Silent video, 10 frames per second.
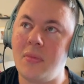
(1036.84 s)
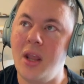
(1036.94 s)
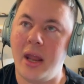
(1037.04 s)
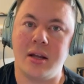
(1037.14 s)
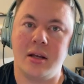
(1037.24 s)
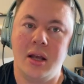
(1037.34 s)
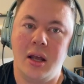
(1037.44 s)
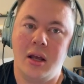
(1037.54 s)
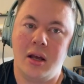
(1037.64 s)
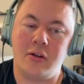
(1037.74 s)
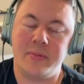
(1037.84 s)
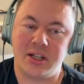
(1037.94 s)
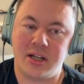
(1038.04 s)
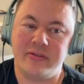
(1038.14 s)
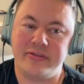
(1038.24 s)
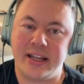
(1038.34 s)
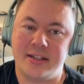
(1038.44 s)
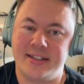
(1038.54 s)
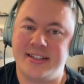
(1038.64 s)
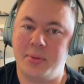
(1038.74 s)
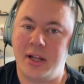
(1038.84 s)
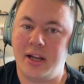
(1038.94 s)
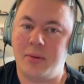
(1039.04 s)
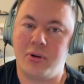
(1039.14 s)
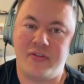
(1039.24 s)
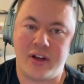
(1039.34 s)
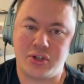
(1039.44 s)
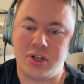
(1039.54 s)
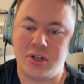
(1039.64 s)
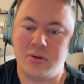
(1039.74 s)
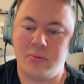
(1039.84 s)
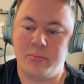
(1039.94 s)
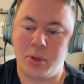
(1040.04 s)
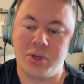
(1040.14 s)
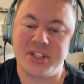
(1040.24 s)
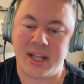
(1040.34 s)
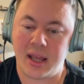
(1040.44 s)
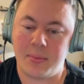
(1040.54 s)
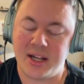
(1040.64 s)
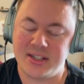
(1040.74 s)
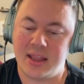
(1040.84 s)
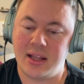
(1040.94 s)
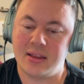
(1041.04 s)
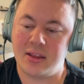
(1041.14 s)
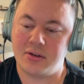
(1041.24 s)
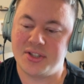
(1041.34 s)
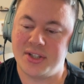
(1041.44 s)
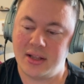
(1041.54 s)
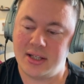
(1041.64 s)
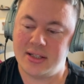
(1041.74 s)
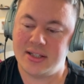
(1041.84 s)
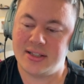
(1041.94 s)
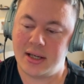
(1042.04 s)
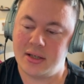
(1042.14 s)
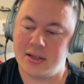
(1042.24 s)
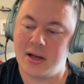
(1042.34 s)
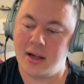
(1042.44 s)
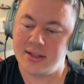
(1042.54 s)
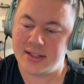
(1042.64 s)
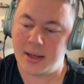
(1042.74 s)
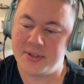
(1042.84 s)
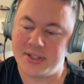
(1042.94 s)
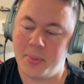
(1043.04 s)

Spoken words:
And I don't mean to conflate discipline and profession per se, because I think that they're slightly distinct concepts.